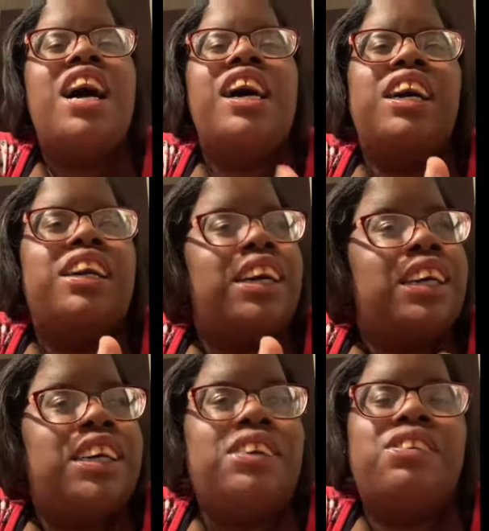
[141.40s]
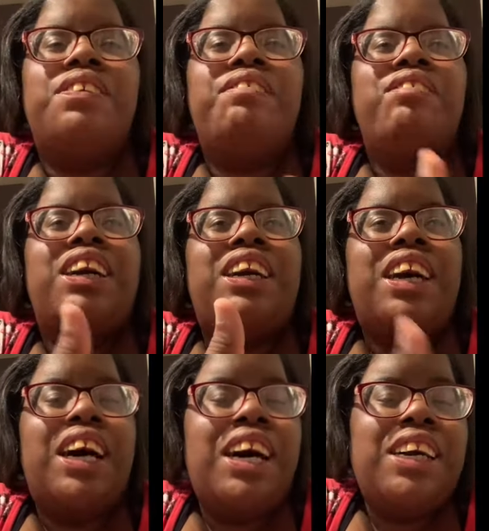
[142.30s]
Yes, He do.
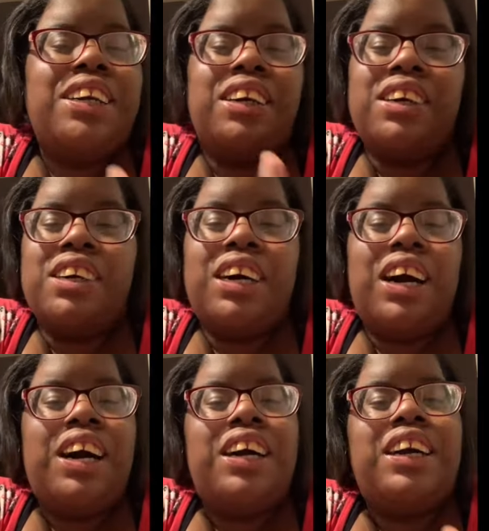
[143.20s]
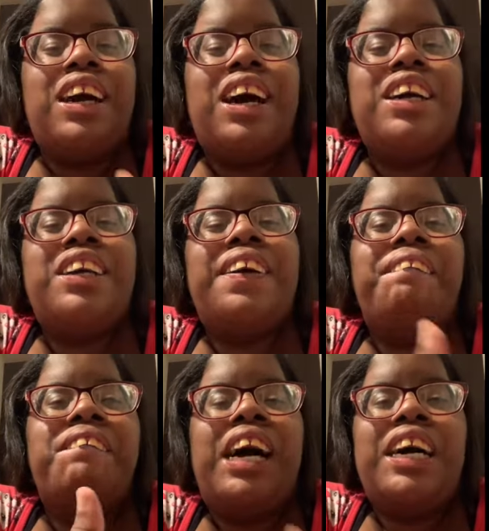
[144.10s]
God is a good God. God is a
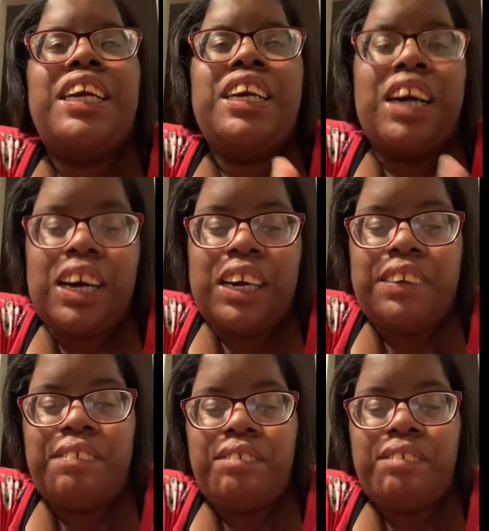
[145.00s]
mighty God.